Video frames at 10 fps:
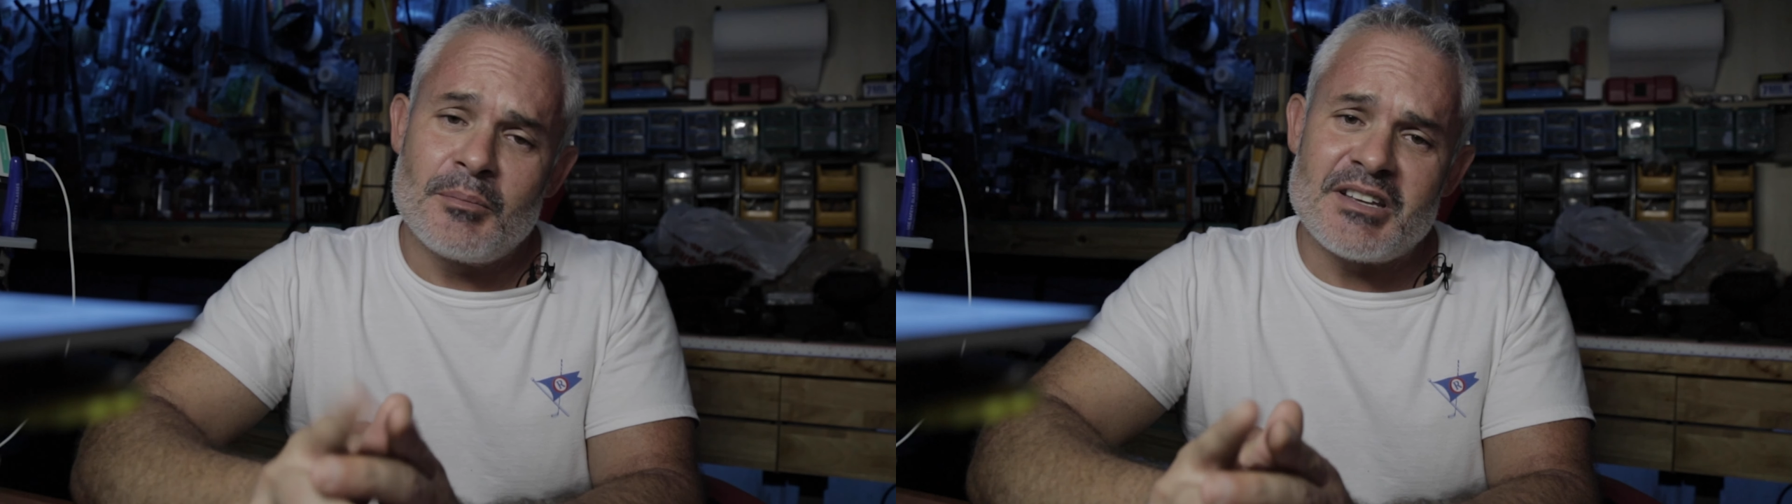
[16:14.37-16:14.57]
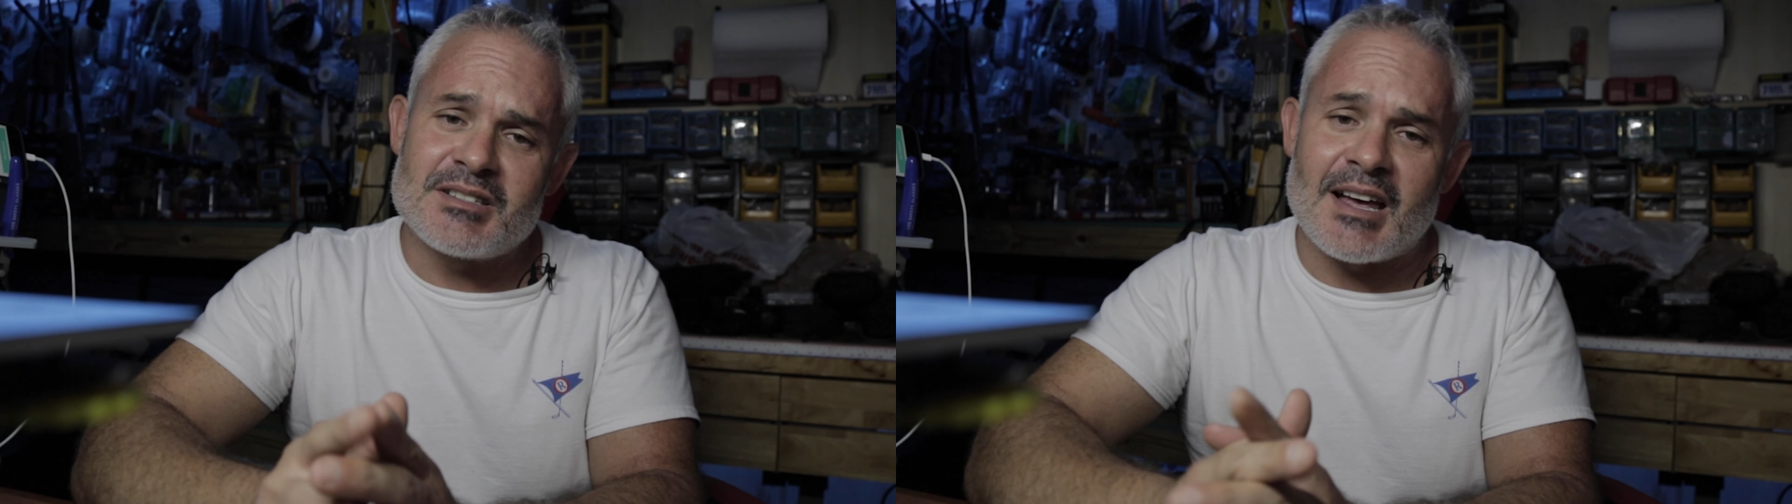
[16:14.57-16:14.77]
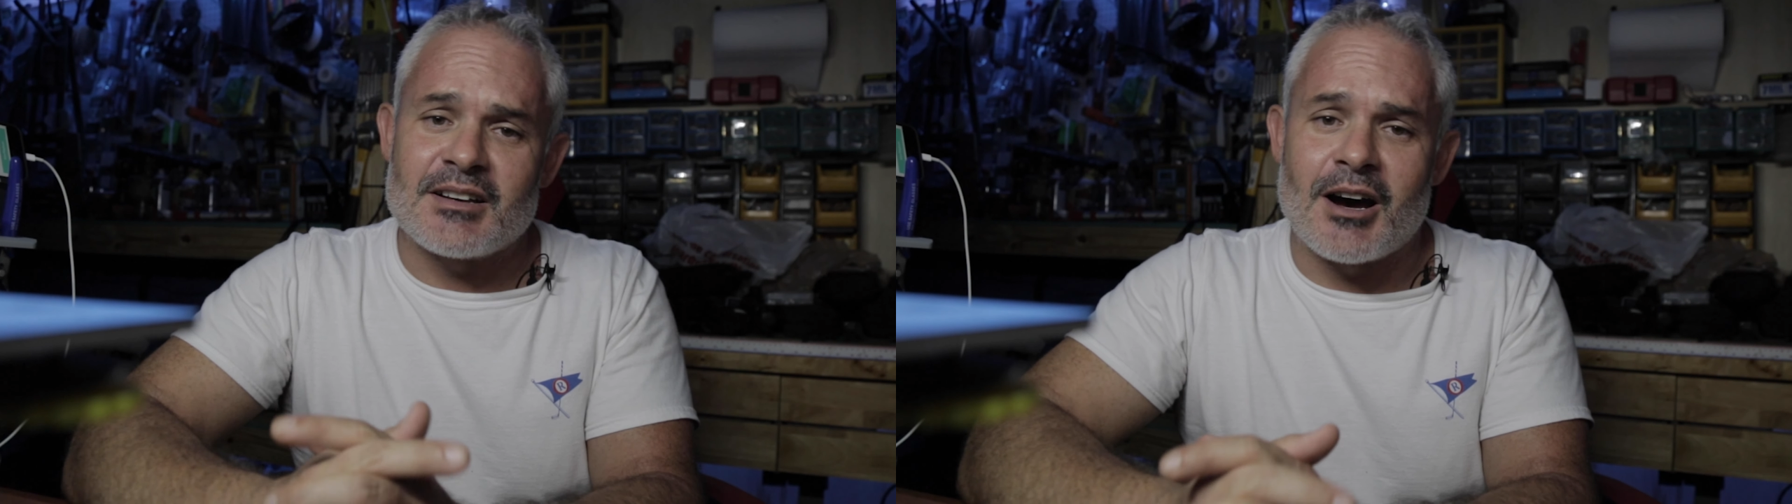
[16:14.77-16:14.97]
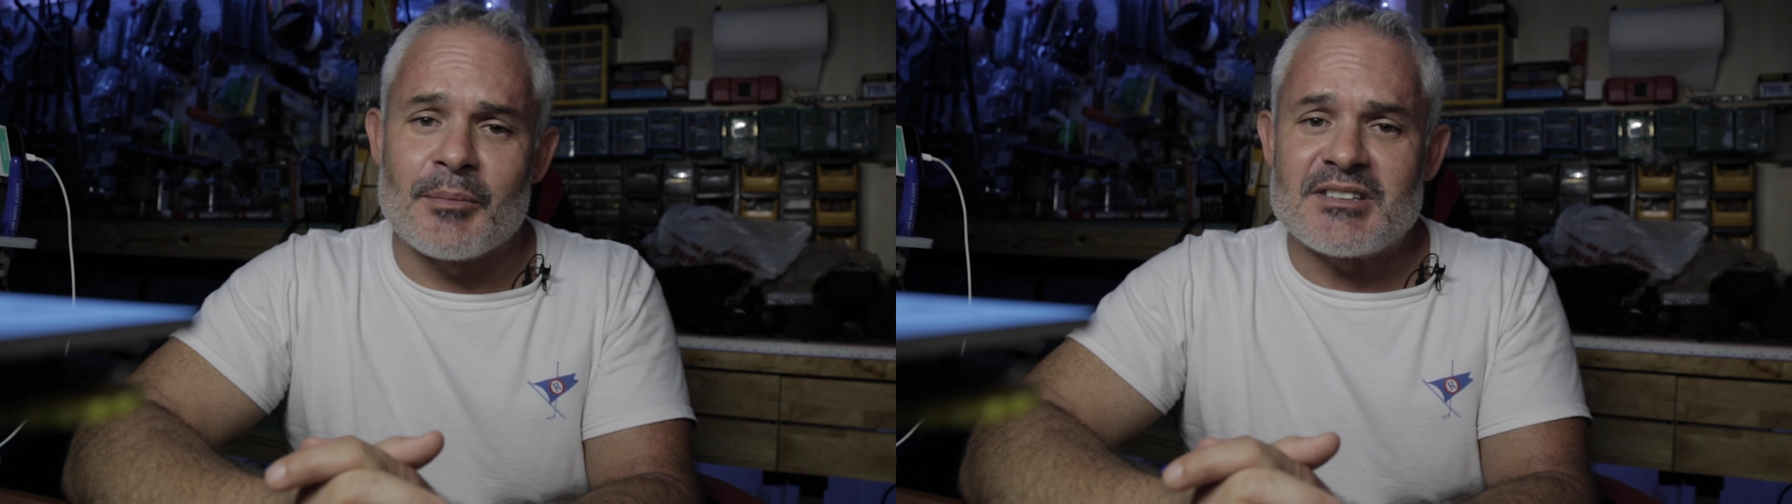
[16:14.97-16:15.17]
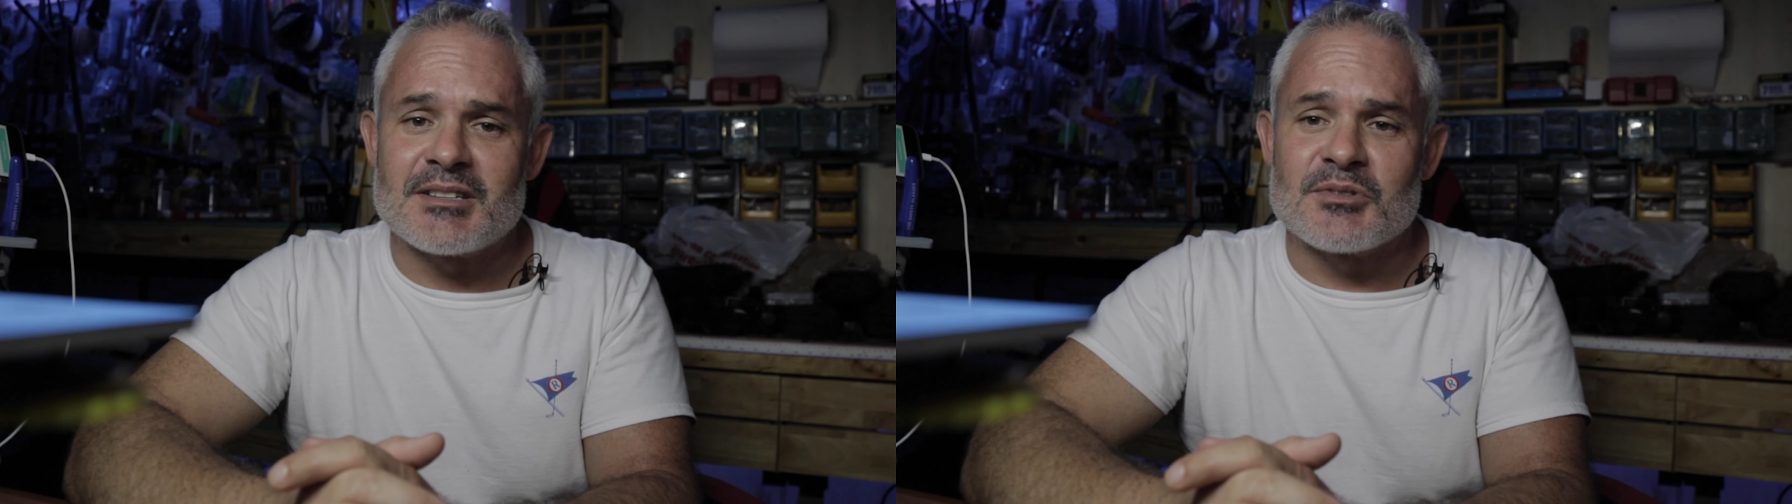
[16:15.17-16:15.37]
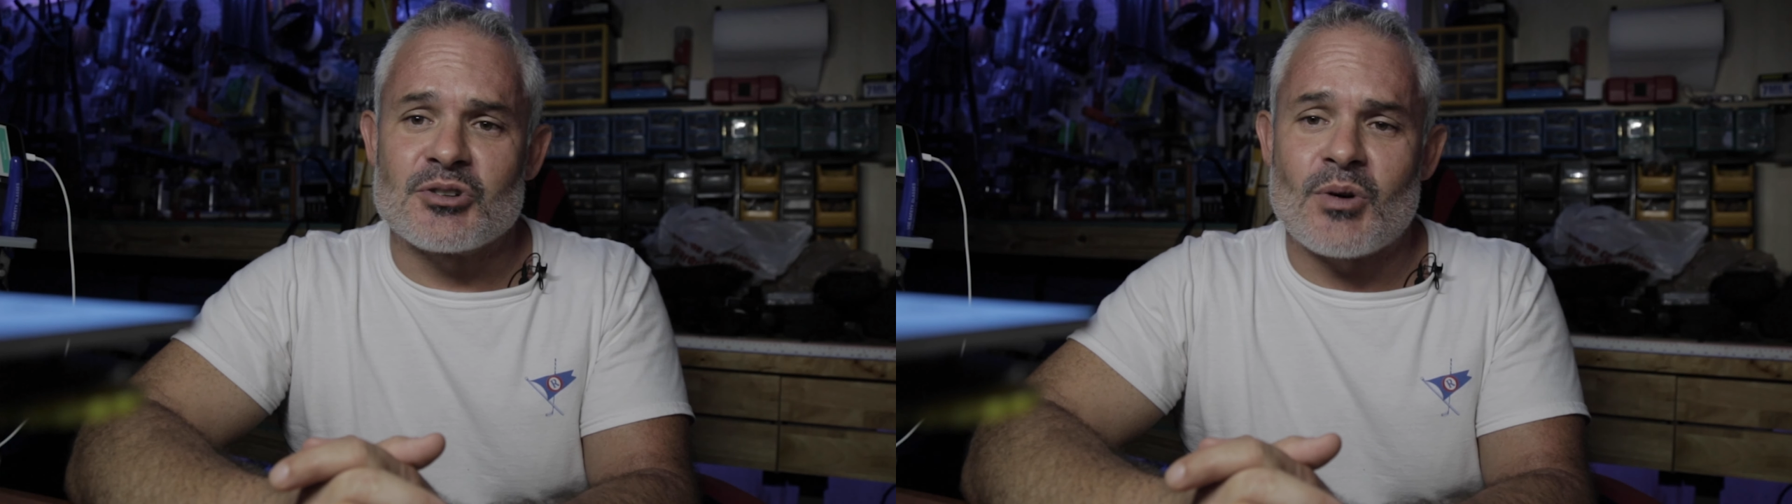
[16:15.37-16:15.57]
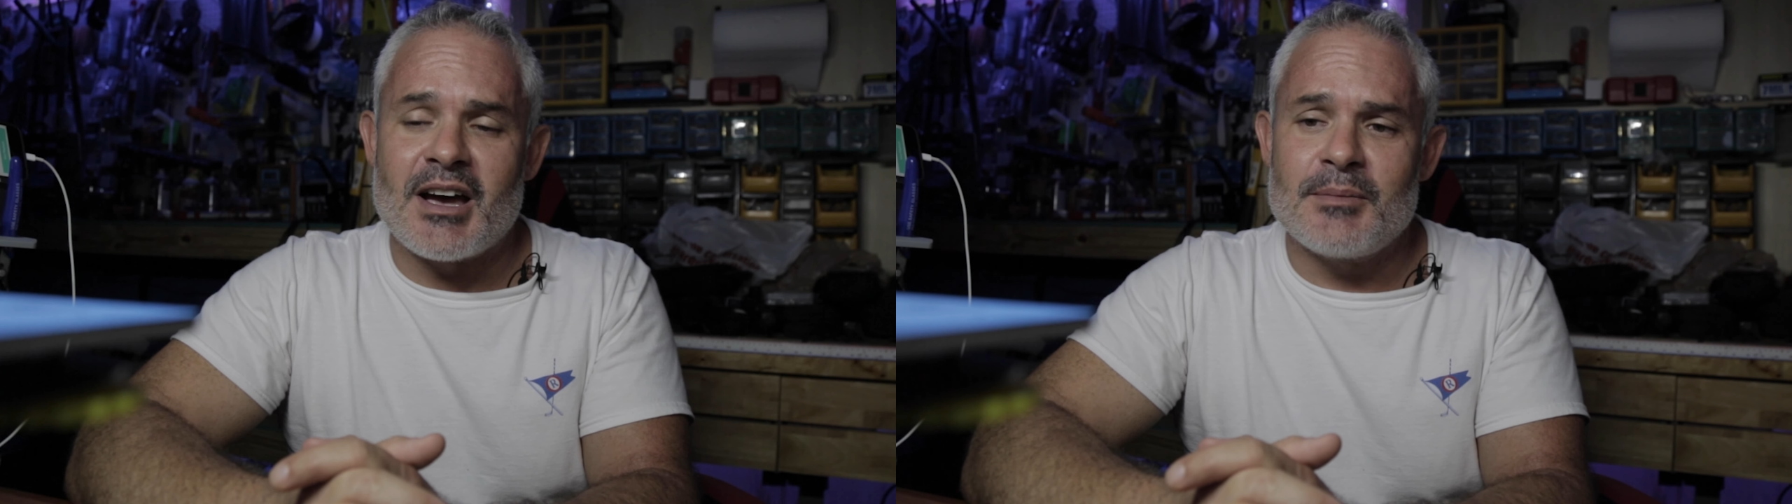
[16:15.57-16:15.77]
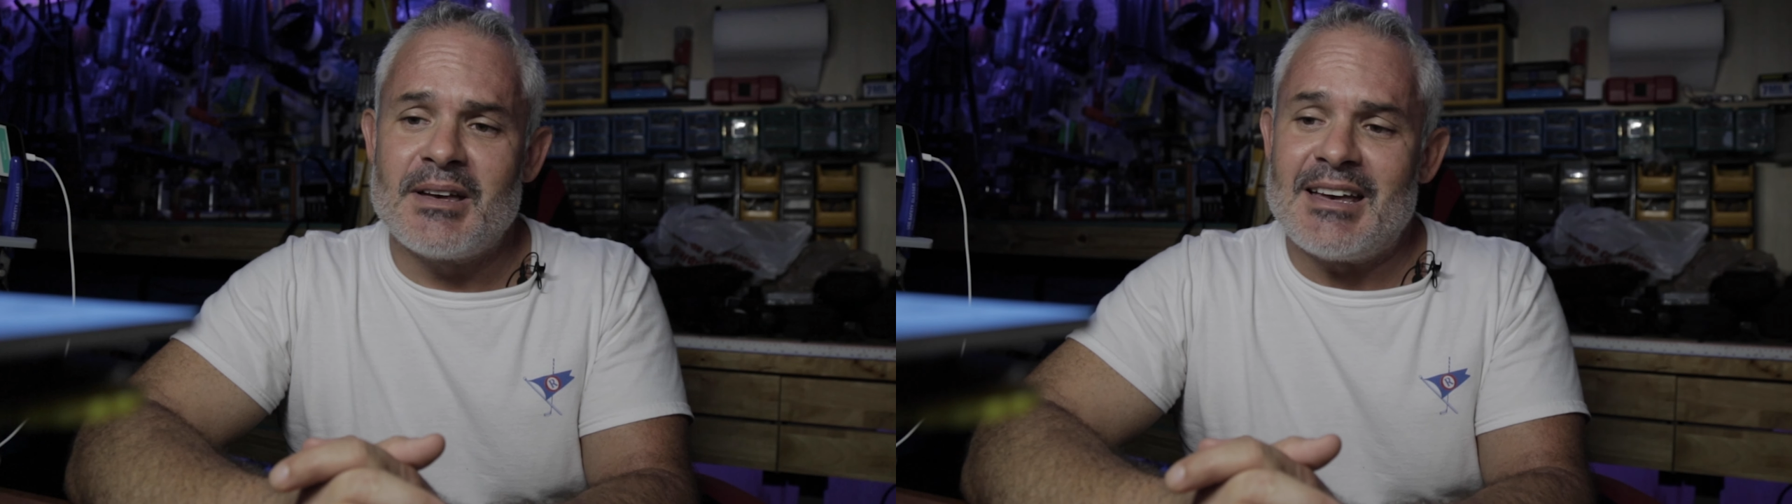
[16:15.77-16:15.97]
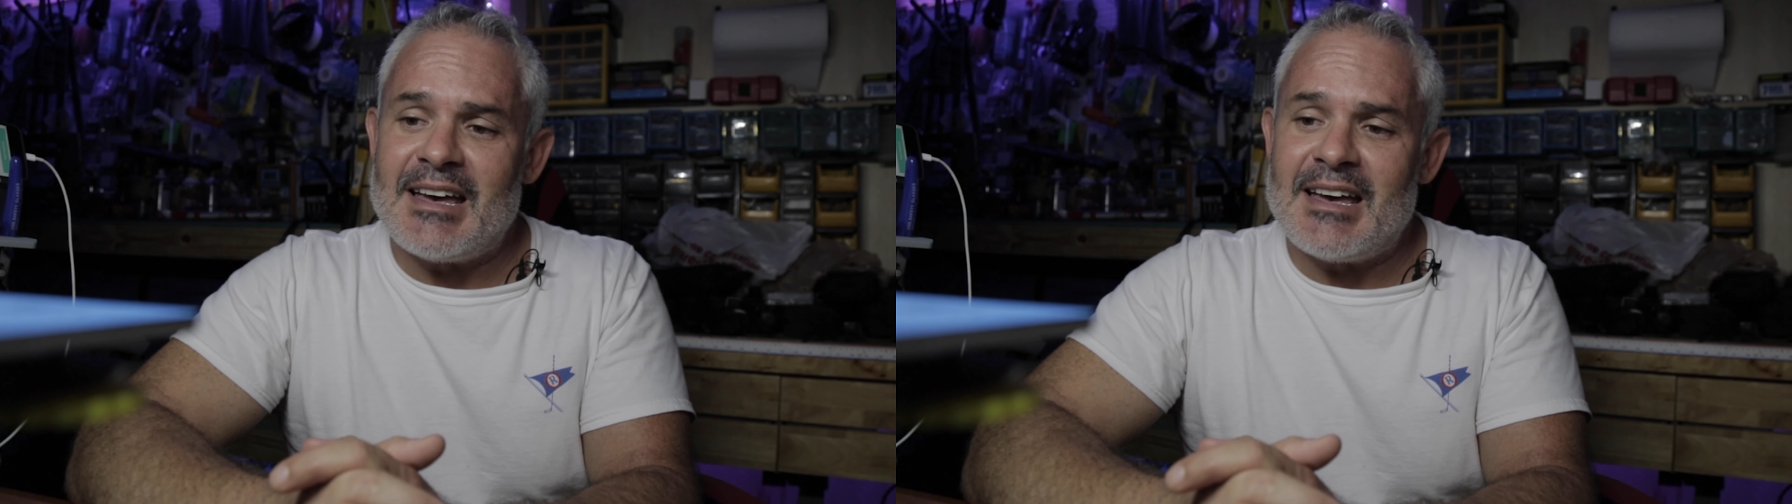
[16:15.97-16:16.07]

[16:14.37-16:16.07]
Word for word: please like, comment, subscribe.